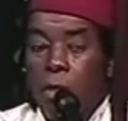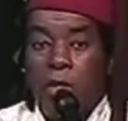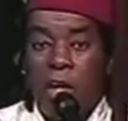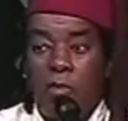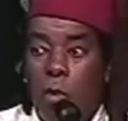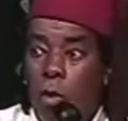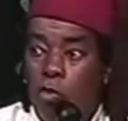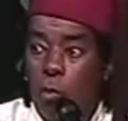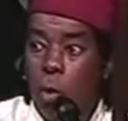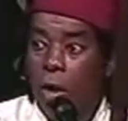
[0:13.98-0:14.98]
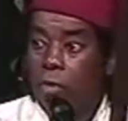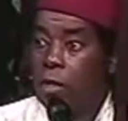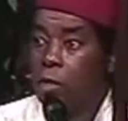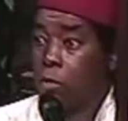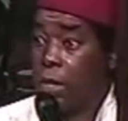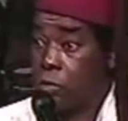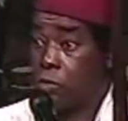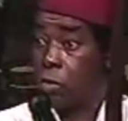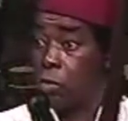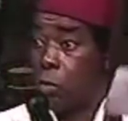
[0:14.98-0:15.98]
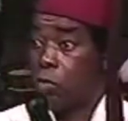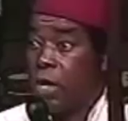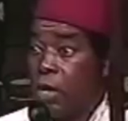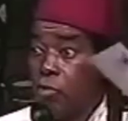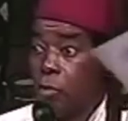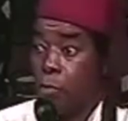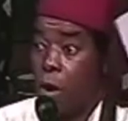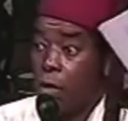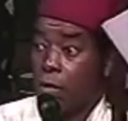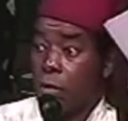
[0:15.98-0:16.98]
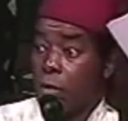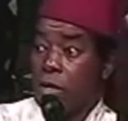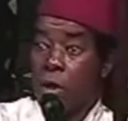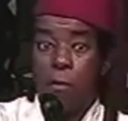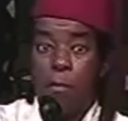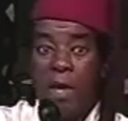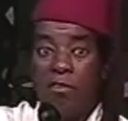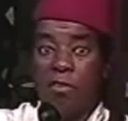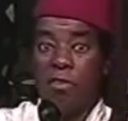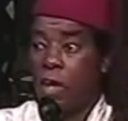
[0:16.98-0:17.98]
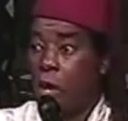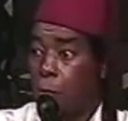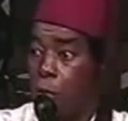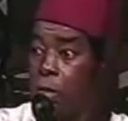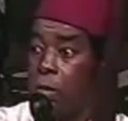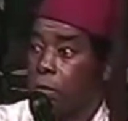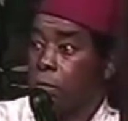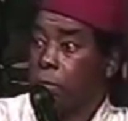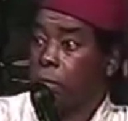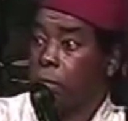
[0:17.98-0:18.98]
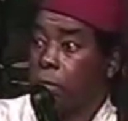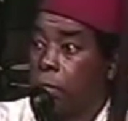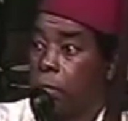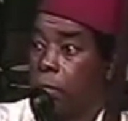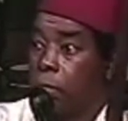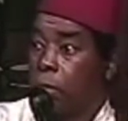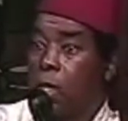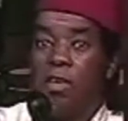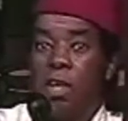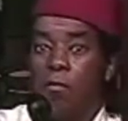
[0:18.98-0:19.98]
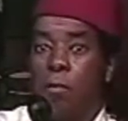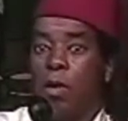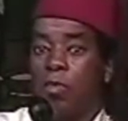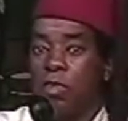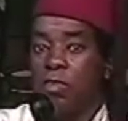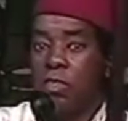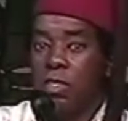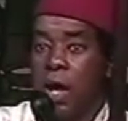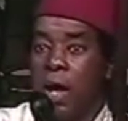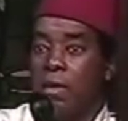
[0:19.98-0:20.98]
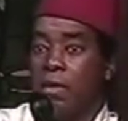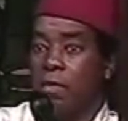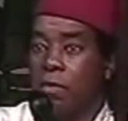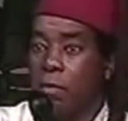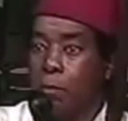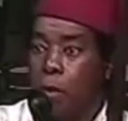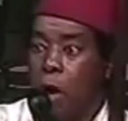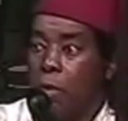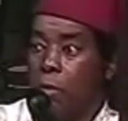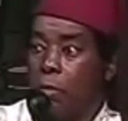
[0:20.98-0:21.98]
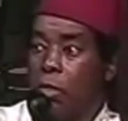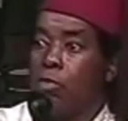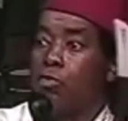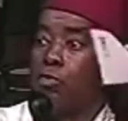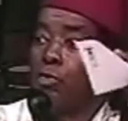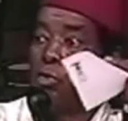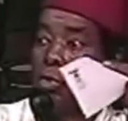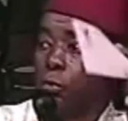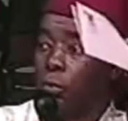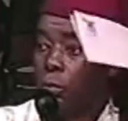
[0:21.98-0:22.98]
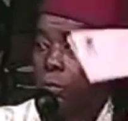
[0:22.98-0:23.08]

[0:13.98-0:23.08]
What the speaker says: That's also why, like you see, the gross national product never matches the stock market. It never, because it's not the product, it's you.